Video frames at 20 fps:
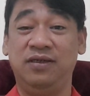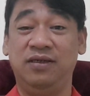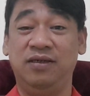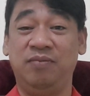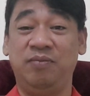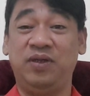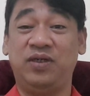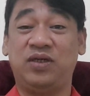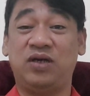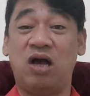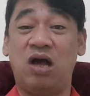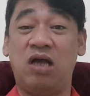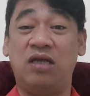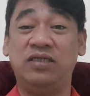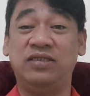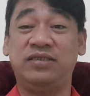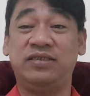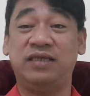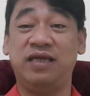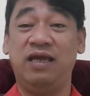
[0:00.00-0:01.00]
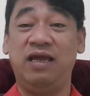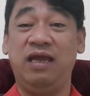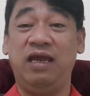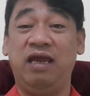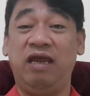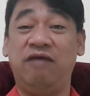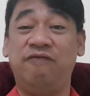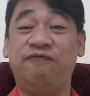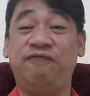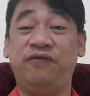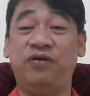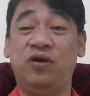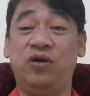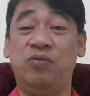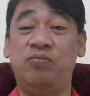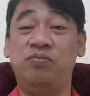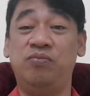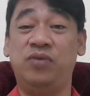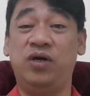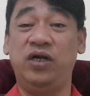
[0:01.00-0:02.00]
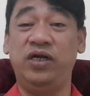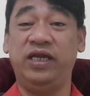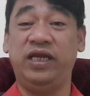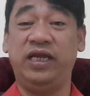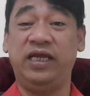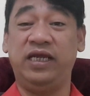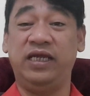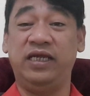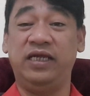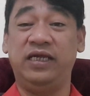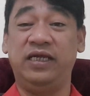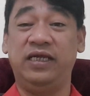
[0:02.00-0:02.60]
Because if your money